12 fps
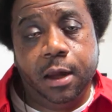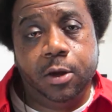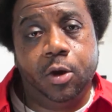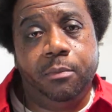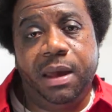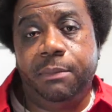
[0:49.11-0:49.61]

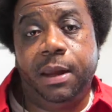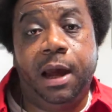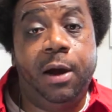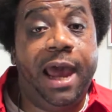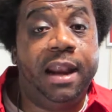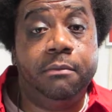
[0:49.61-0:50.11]
maybe
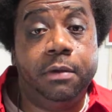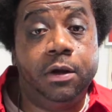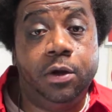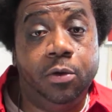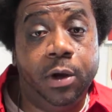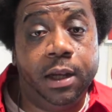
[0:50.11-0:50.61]
I hadn't been
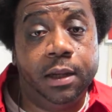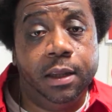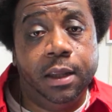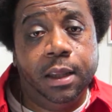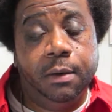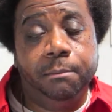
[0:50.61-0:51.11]
doing,
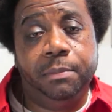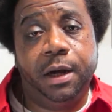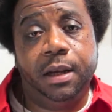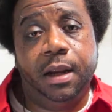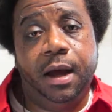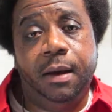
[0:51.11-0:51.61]

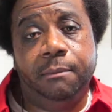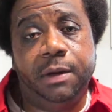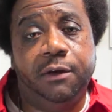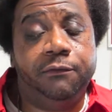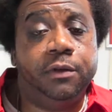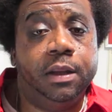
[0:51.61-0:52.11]
but
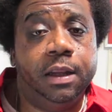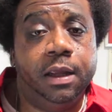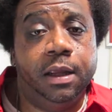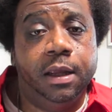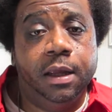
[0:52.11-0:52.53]
definitely,